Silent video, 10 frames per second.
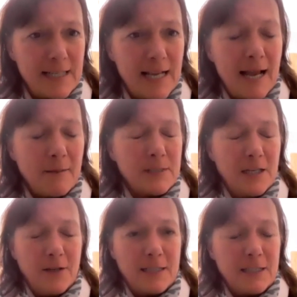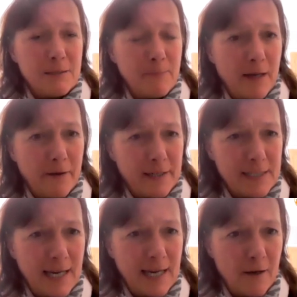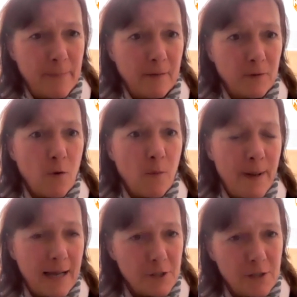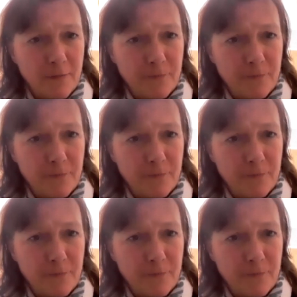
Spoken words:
it's absolutely inspiring to hear about your passionate